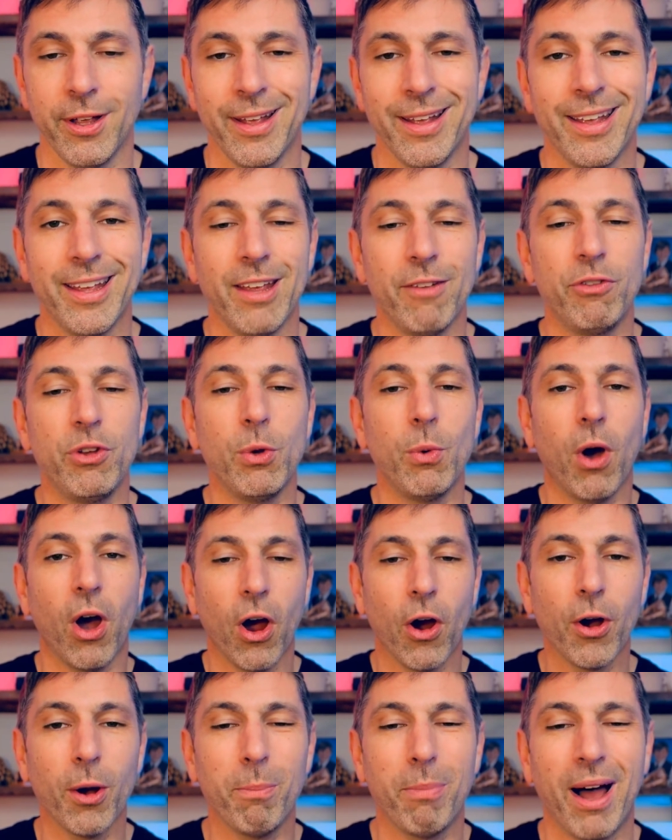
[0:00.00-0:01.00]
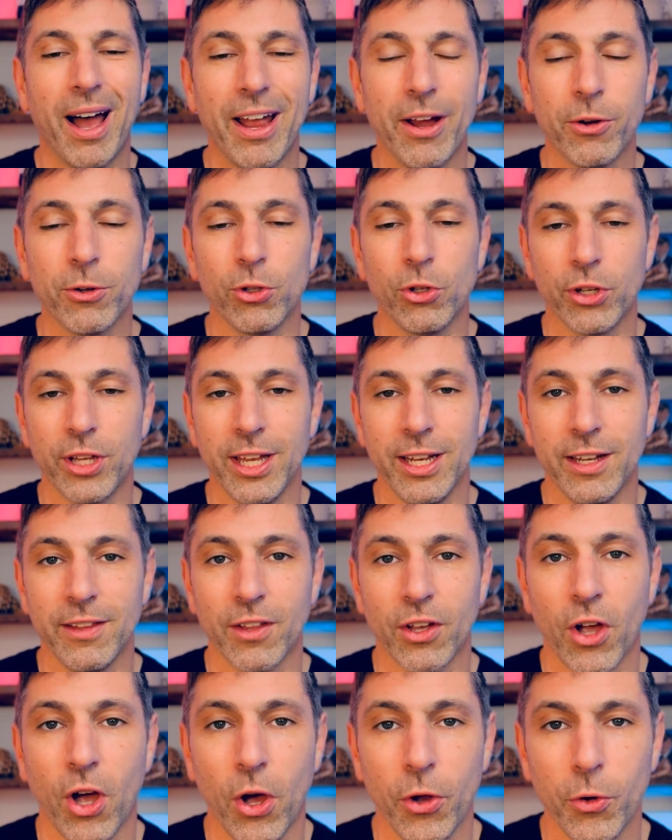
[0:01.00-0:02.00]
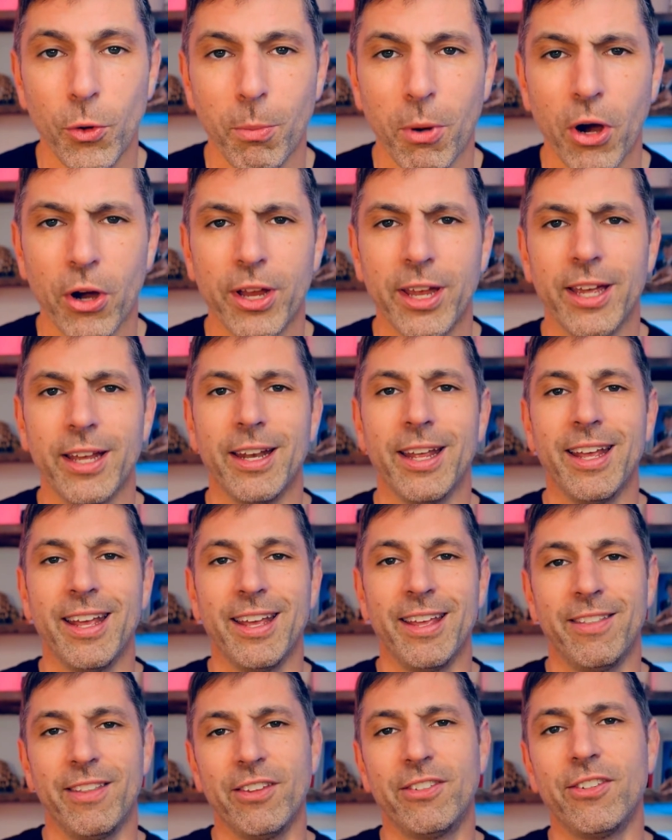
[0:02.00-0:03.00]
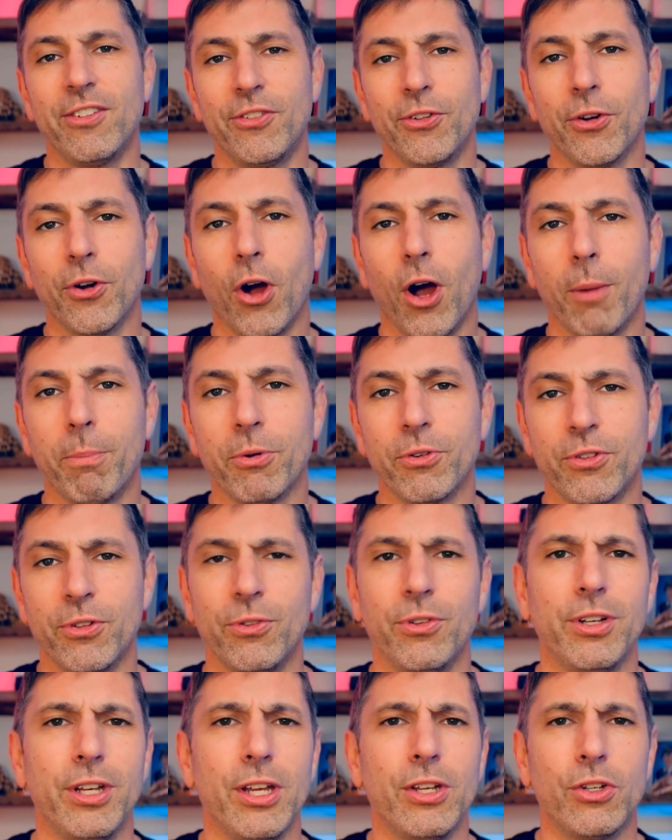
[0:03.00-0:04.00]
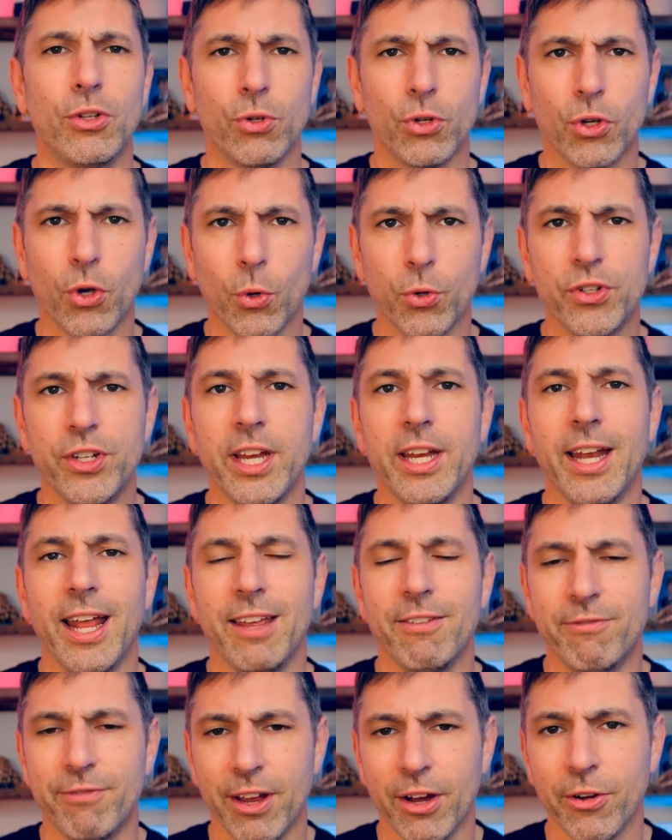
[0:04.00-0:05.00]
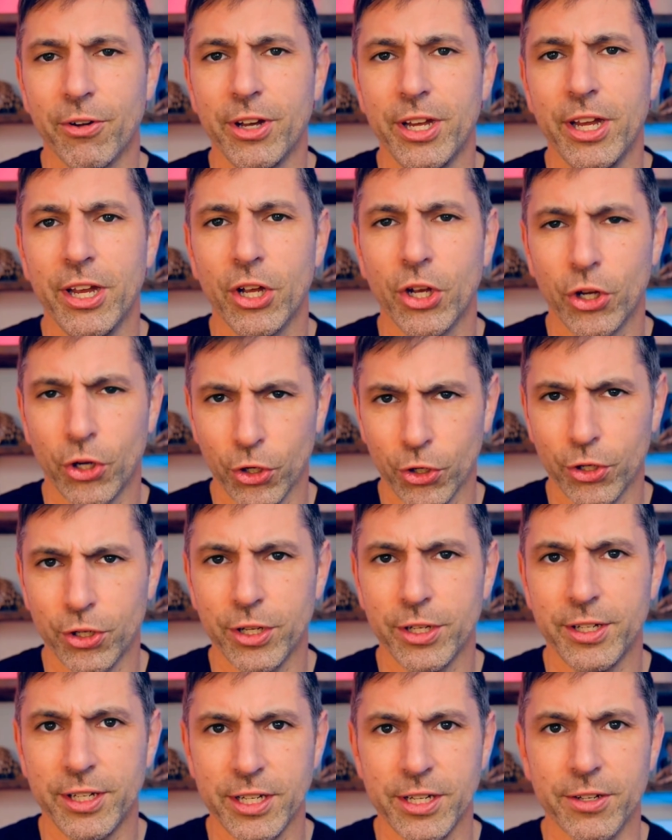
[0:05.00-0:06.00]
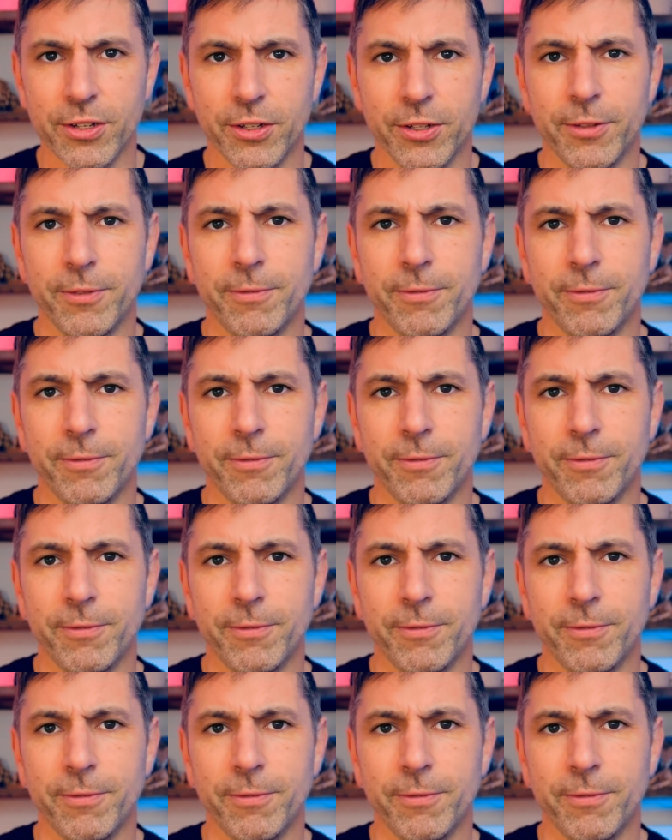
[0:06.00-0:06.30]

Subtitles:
If you are a buyer looking in the condo market, this is your opportunity to negotiate a very good deal.